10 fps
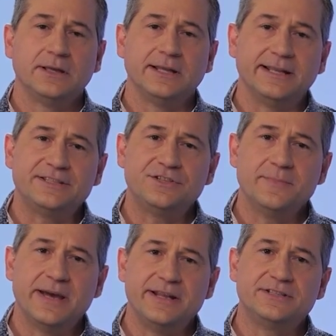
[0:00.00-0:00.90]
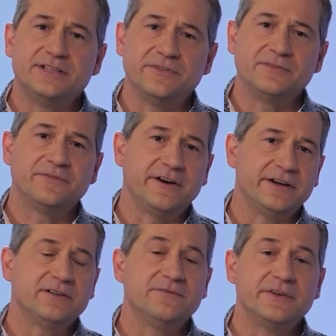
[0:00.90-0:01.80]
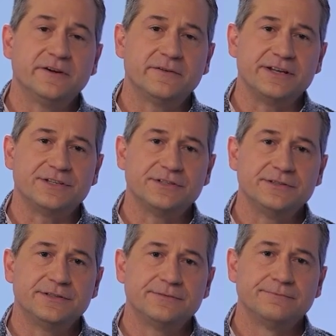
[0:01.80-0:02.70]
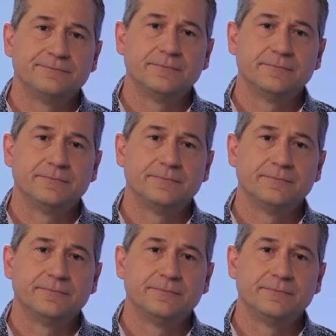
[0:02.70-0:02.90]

It lets you manage different variant configurations,